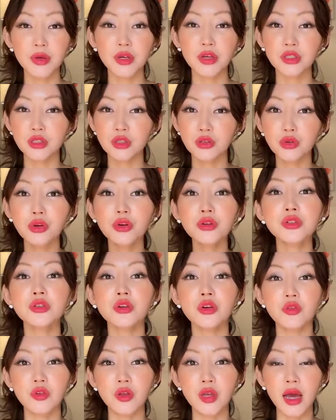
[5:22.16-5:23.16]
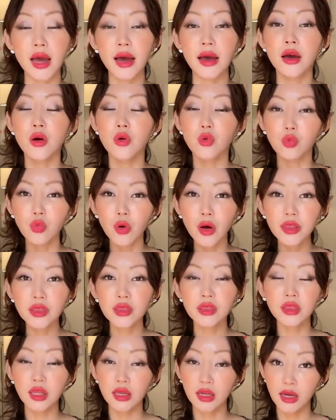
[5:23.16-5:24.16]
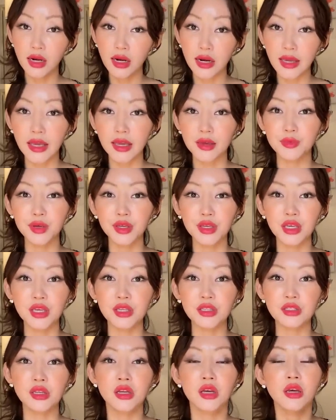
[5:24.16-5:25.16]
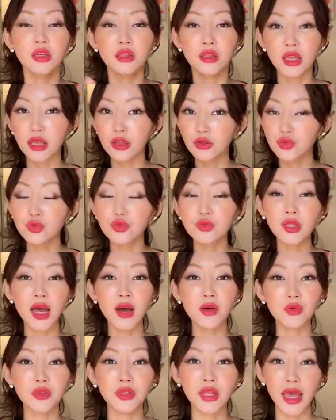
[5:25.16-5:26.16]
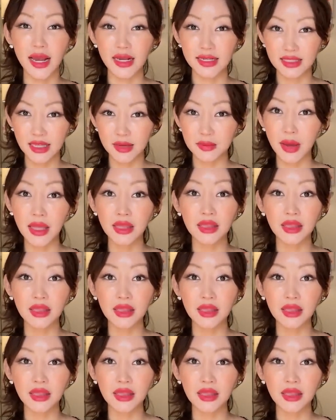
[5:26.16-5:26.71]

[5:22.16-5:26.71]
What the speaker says: because in North Korea, what they are aiming is they do not want to accept